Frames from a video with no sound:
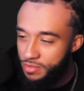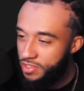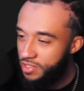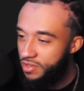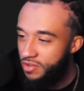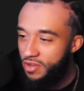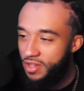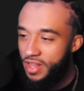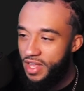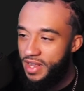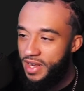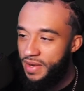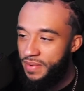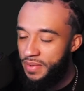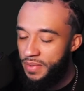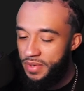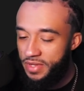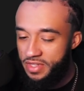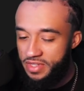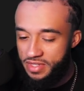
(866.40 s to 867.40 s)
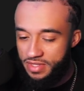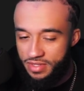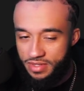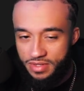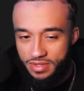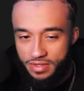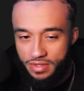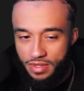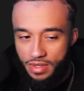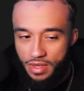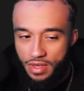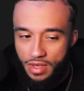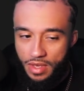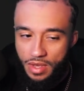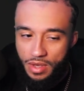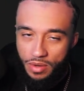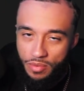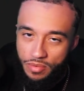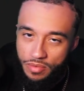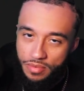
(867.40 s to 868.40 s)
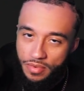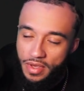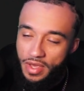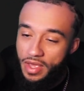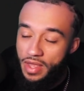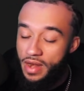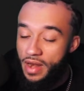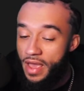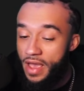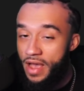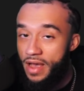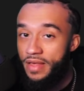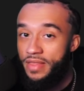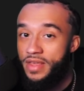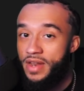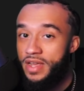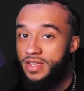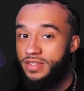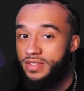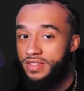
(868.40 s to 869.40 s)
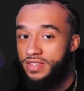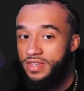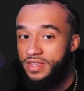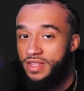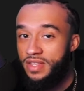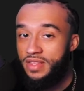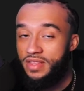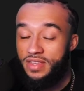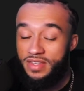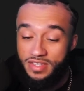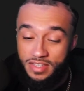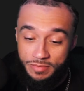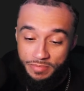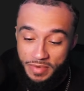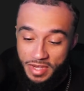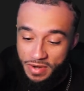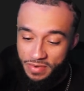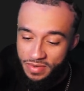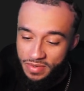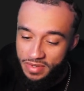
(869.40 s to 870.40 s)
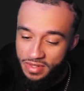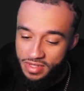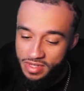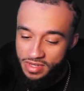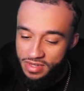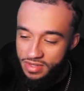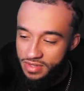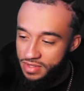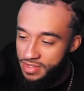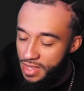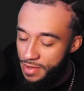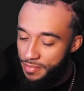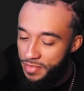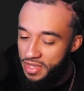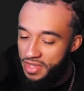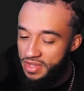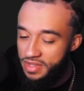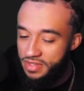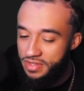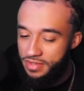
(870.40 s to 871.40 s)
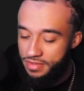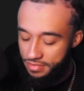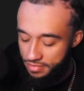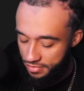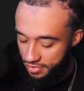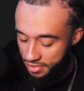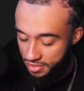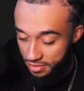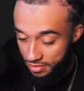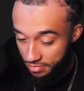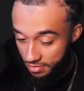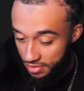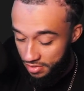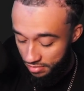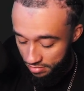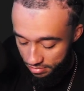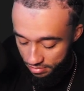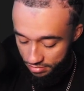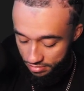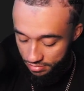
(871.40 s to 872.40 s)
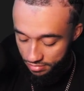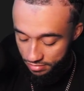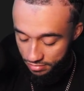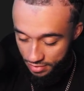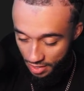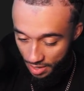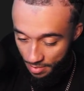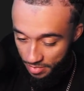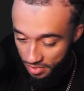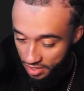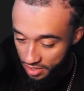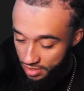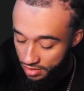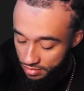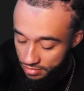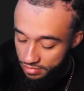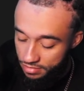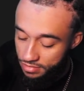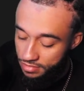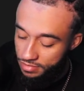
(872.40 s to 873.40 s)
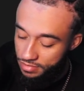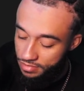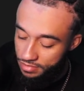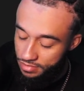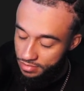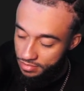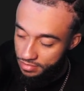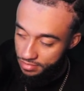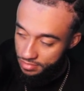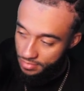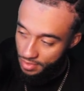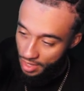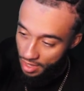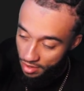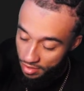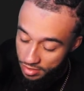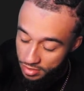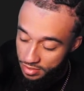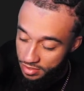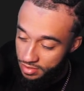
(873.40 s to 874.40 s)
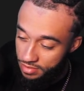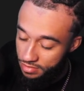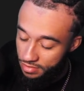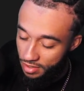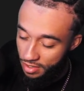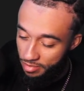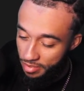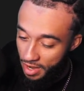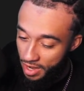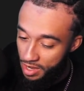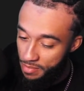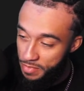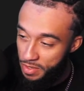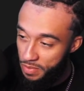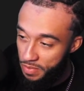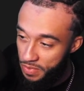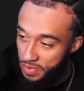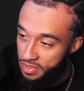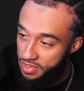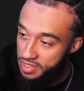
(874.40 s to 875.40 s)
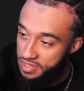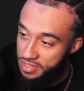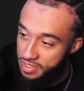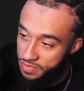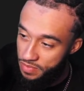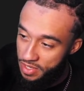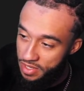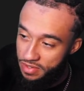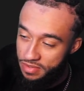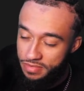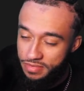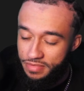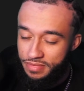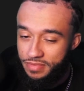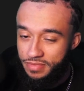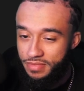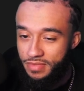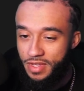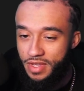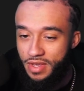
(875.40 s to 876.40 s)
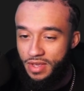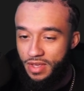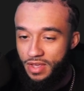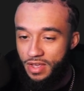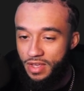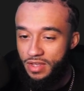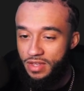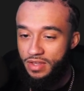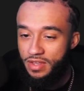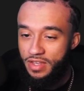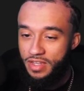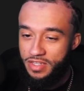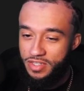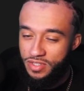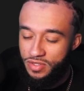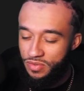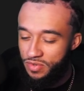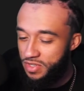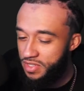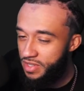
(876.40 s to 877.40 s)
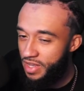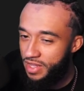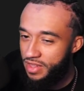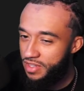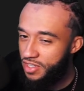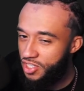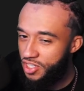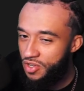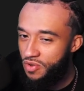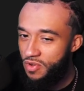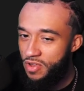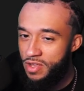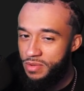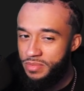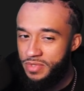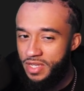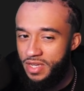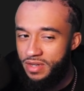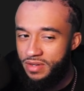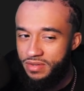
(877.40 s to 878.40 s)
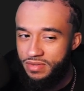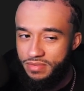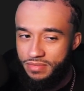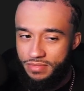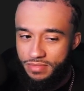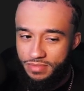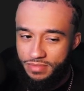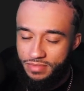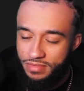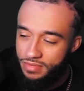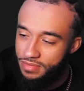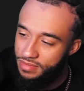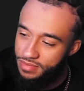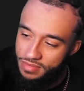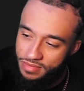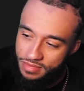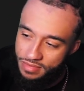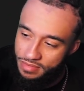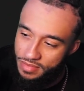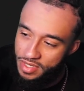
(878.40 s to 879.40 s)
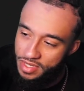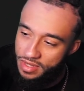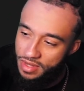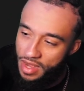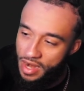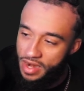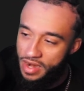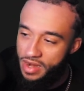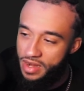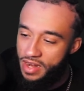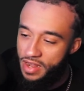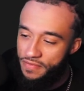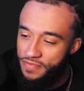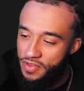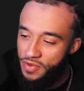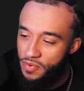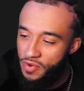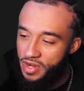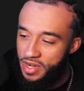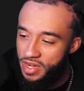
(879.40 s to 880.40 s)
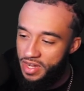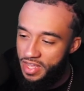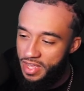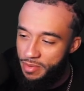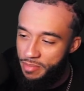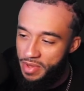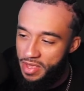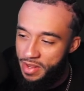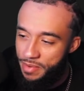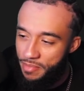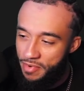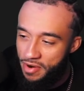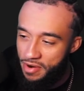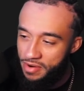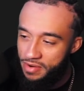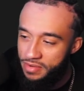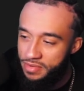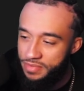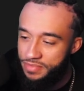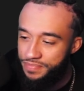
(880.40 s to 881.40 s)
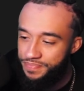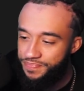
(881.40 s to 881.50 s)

So glad they re-released this. And now that I see that this is being re-released, that means Shinra, Tamaki, and Arthur are probably gonna be re-released as well. As soon as like the show comes out, but I definitely wanted to get Benimaru,